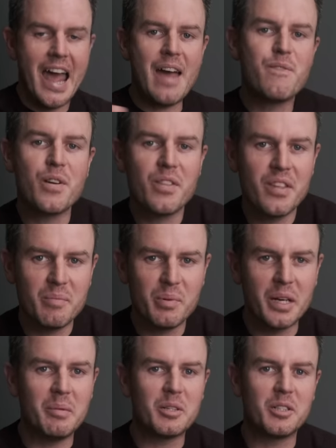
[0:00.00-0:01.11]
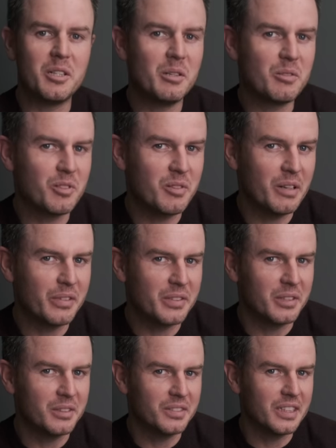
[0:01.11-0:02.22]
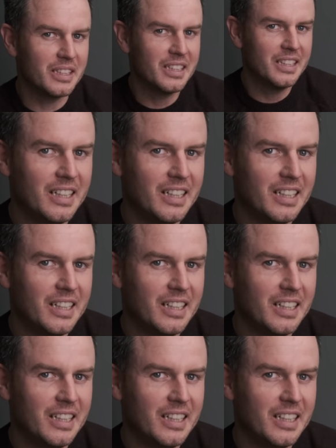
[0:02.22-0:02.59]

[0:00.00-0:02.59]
everything pretty much I use for street photography,